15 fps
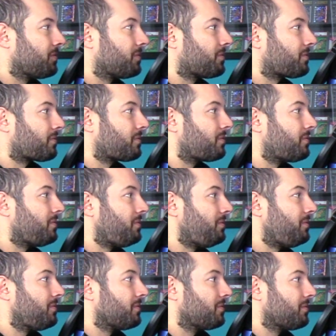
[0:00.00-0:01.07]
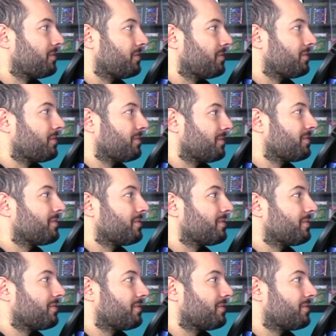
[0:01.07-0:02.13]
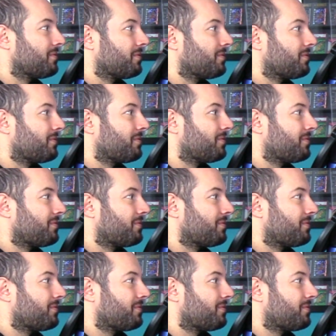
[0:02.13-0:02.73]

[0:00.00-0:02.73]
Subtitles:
No words are spoken by the person on screen.